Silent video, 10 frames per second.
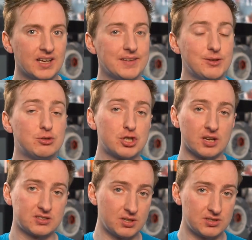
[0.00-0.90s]
If you
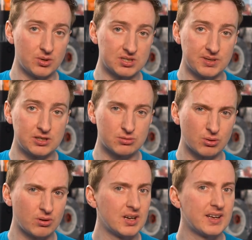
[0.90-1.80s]
just use a U S B
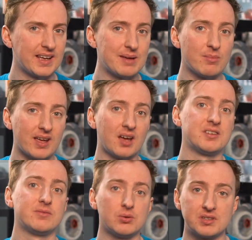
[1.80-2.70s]
draw, it might
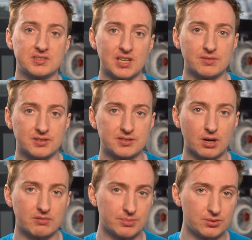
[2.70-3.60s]
undervolt itself and
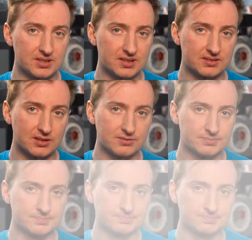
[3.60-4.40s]
start rebooting itself.